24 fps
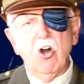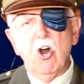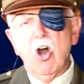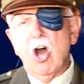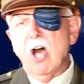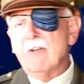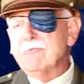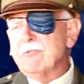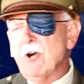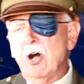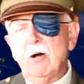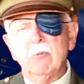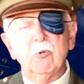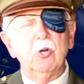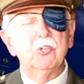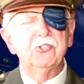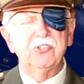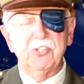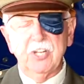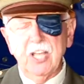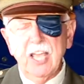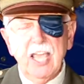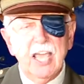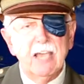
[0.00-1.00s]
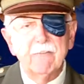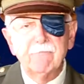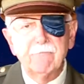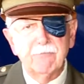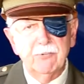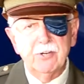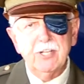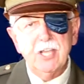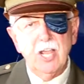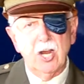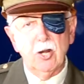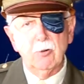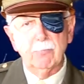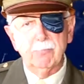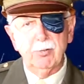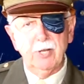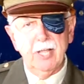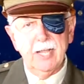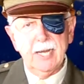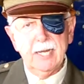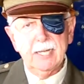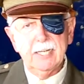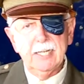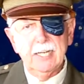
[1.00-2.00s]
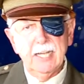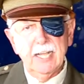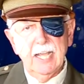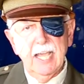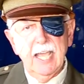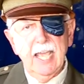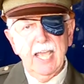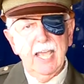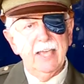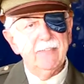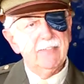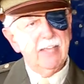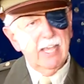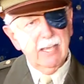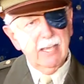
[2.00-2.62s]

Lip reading: off almost every airplane. And they